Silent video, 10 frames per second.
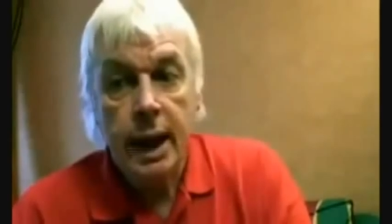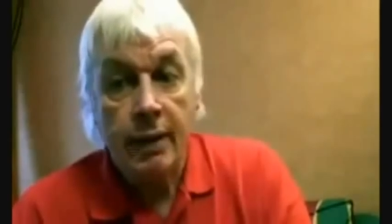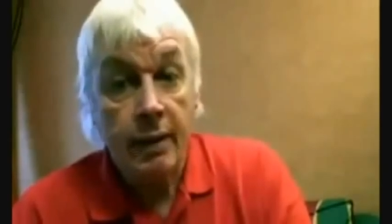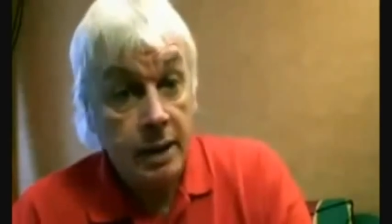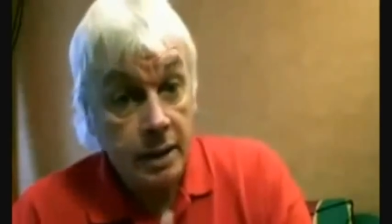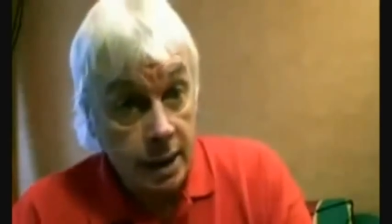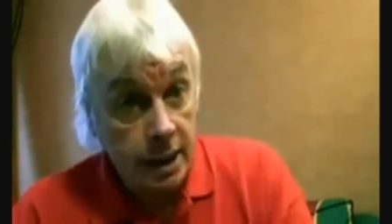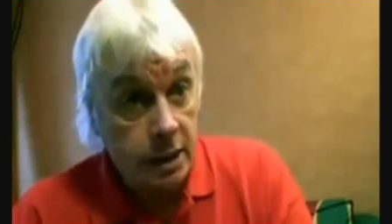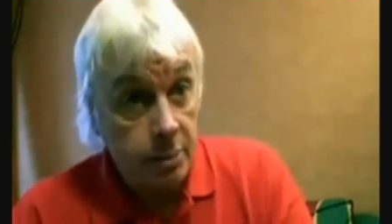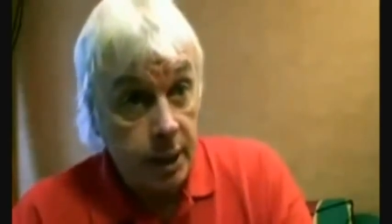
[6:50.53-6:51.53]
And they
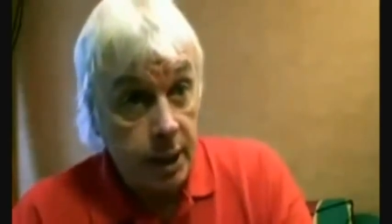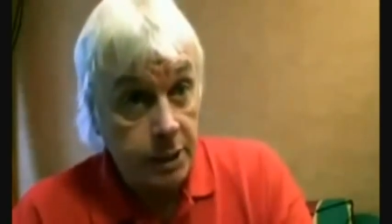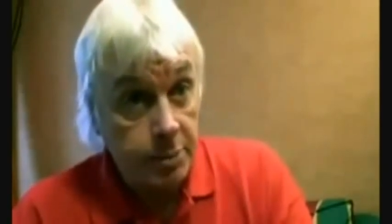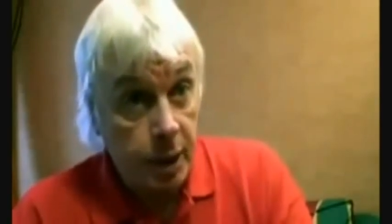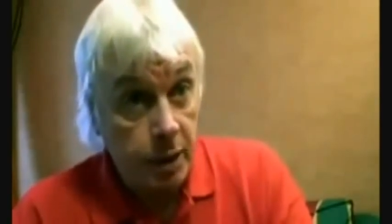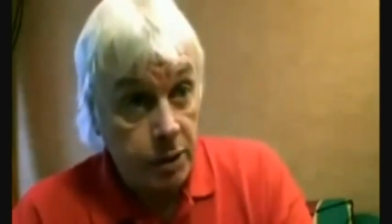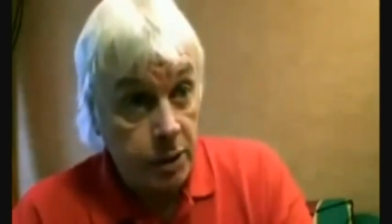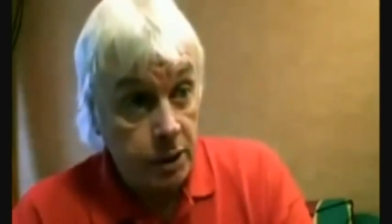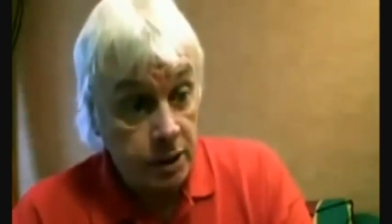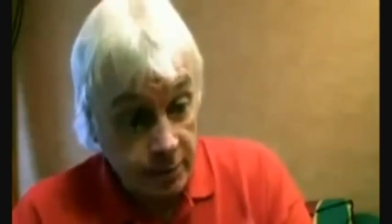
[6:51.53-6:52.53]
need to be
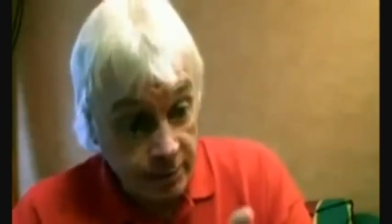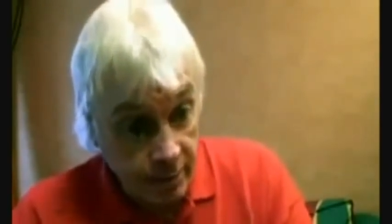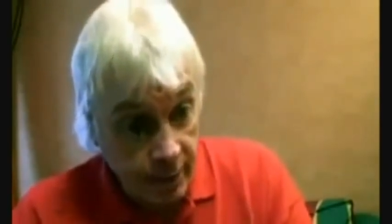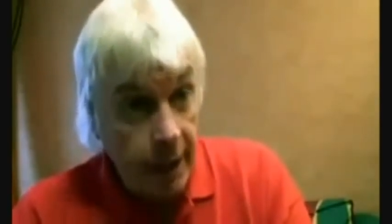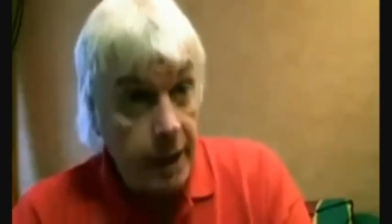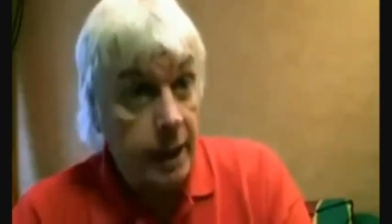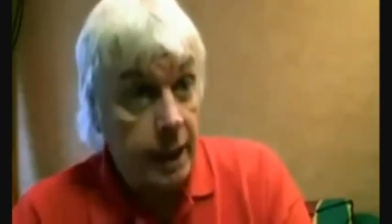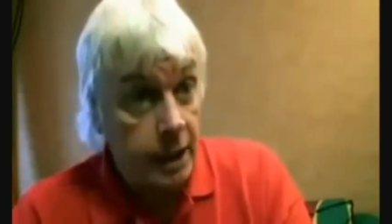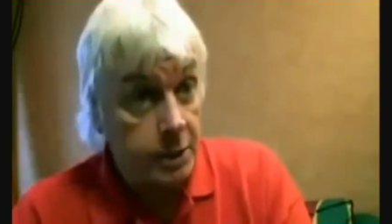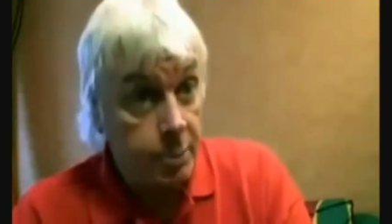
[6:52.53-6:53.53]
exposed because if they
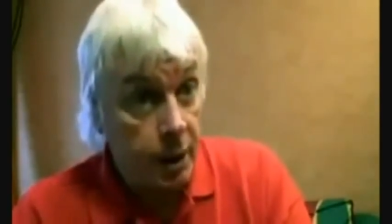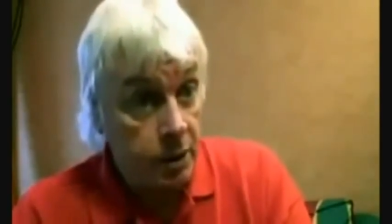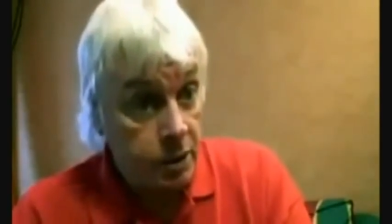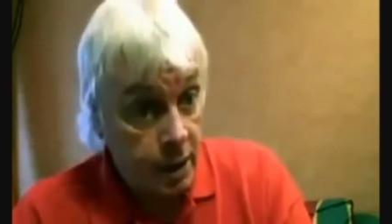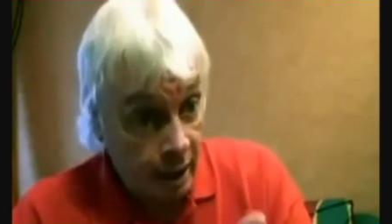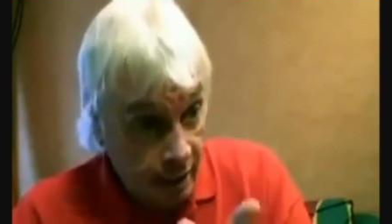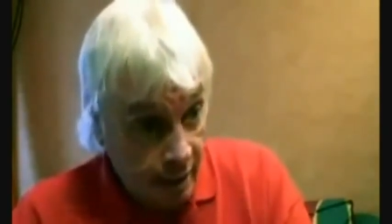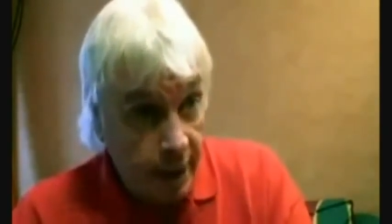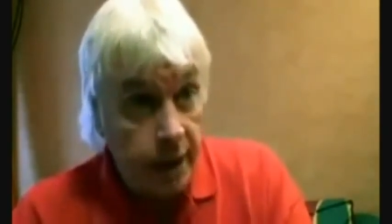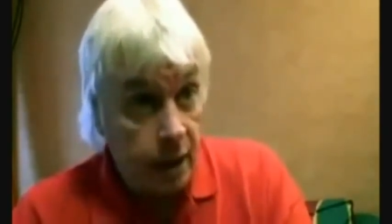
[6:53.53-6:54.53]
get exposed
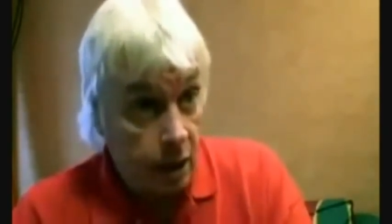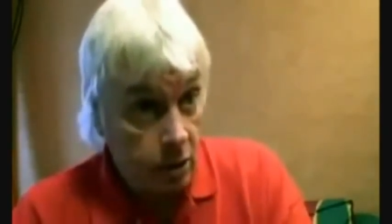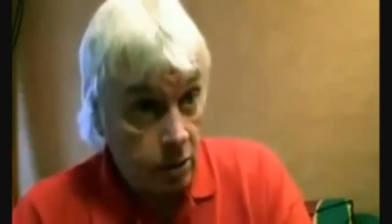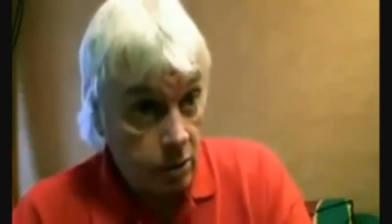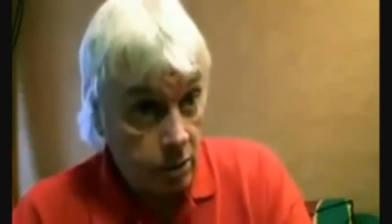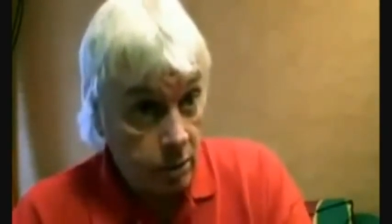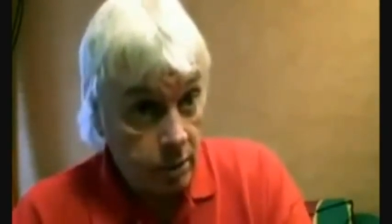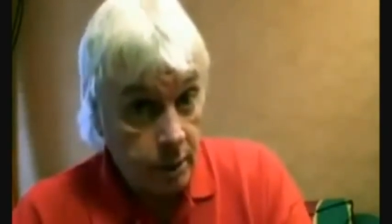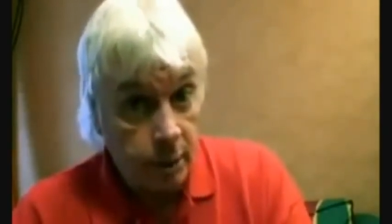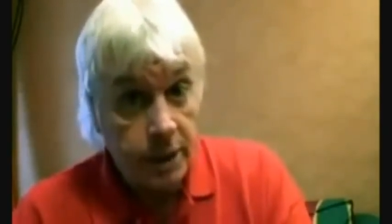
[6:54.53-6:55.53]
and they go,
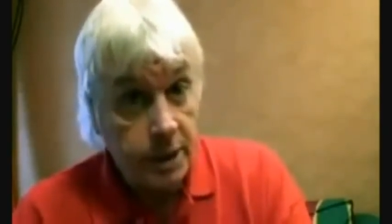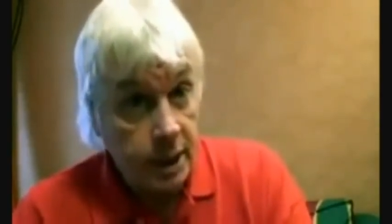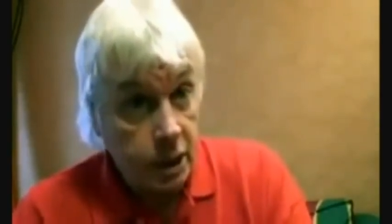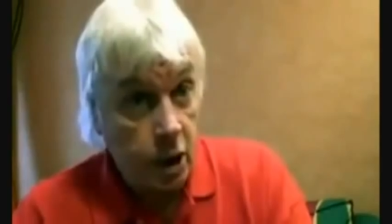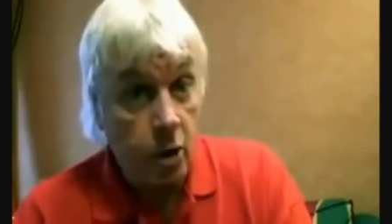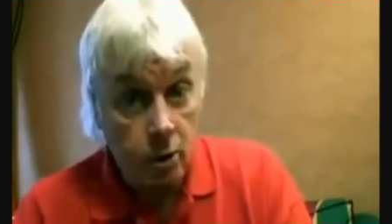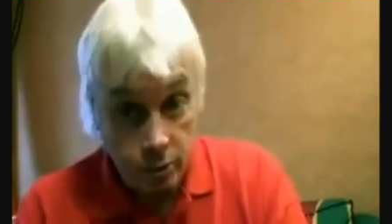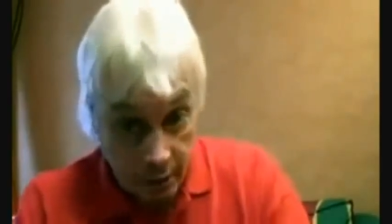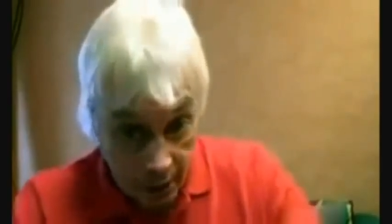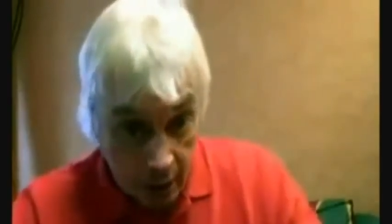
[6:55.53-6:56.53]
when I say
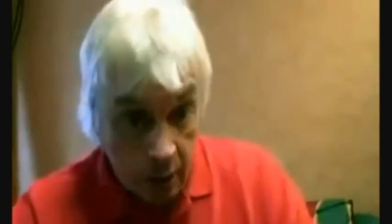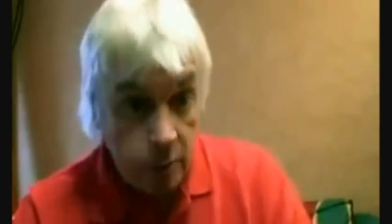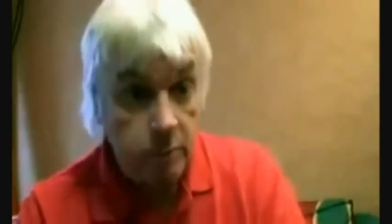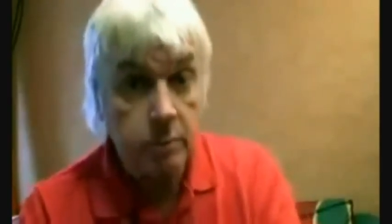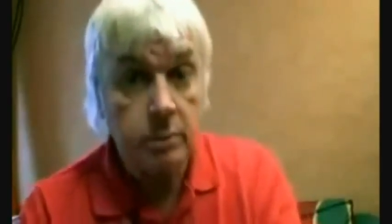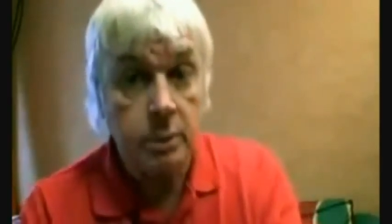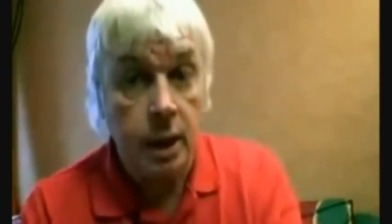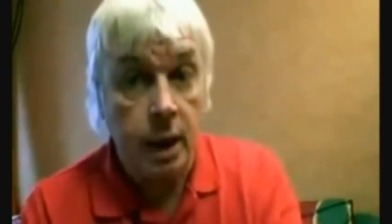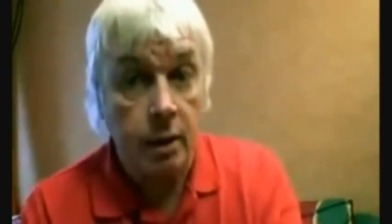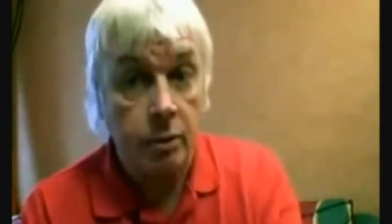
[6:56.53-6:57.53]
go, they are
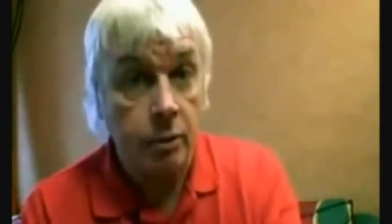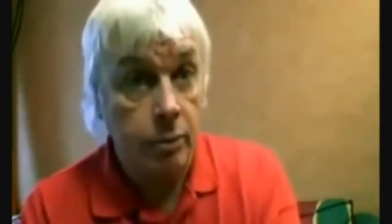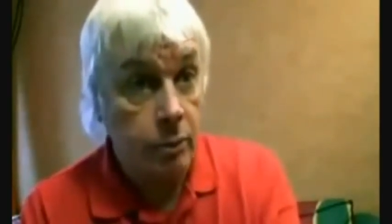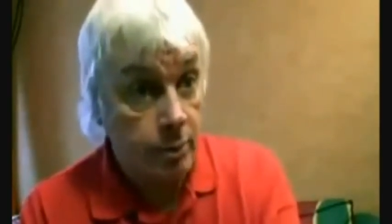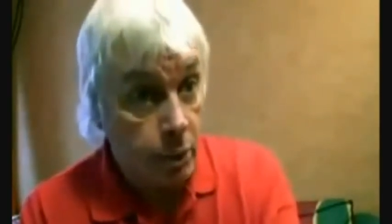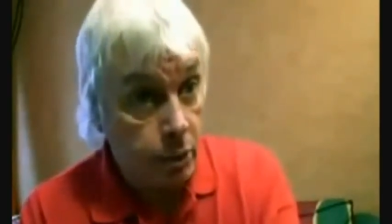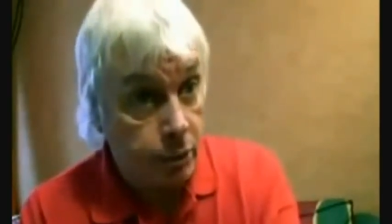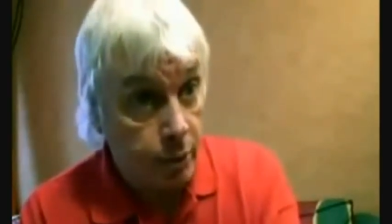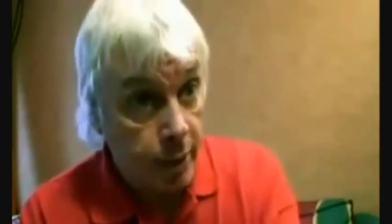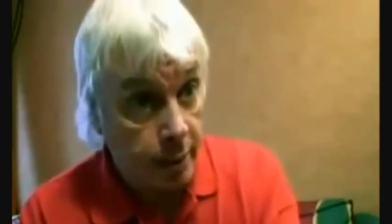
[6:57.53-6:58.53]
uh,
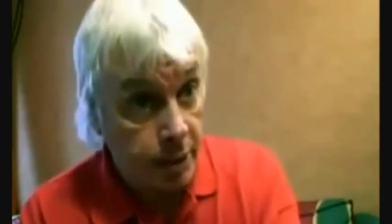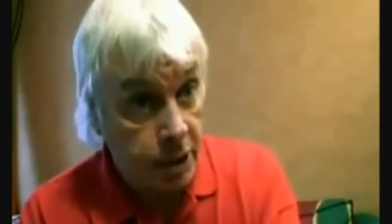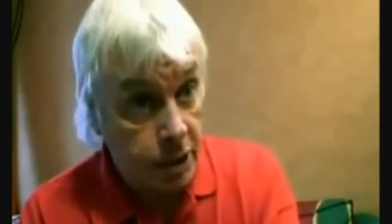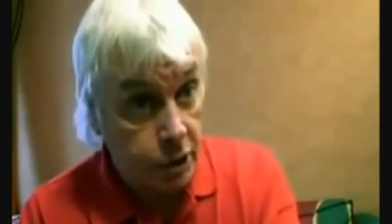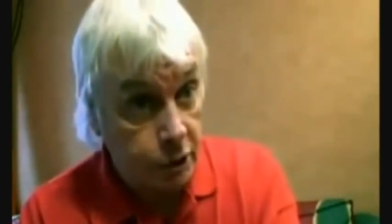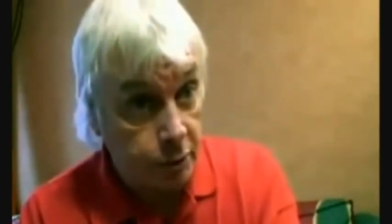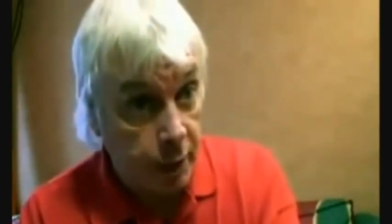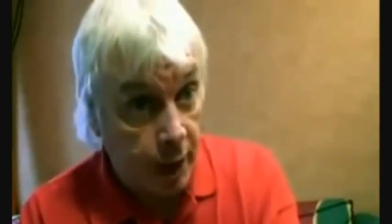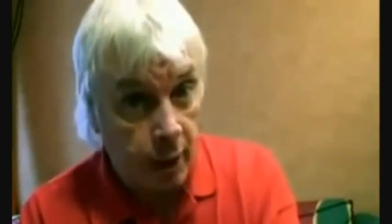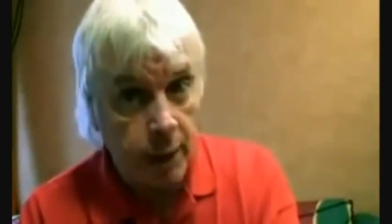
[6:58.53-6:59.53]
removed from their positions
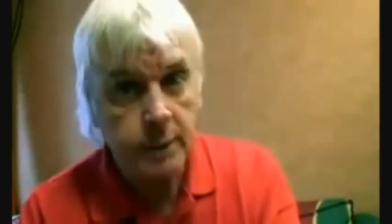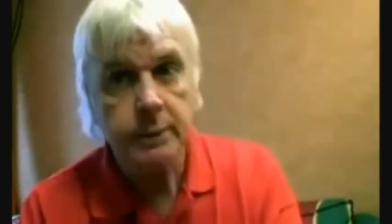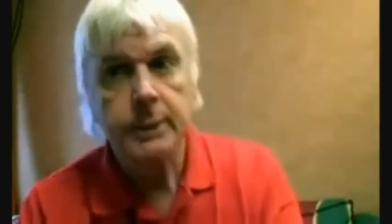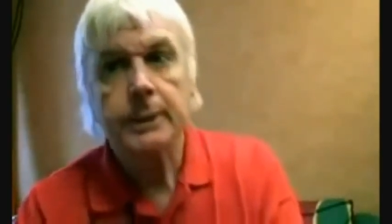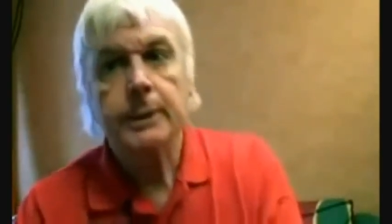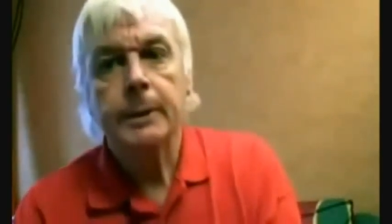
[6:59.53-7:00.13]
of power.